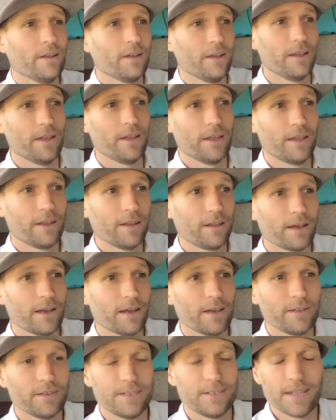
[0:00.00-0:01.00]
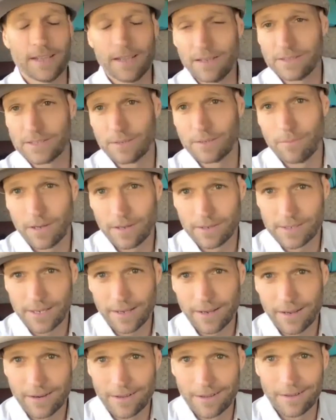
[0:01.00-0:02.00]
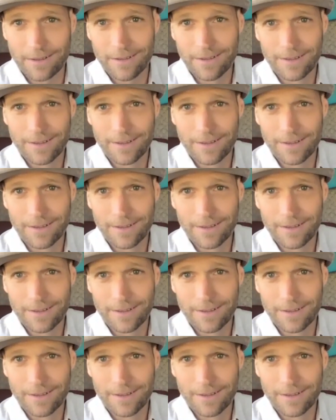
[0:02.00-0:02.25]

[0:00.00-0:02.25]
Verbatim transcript: and uh, Daines in Montana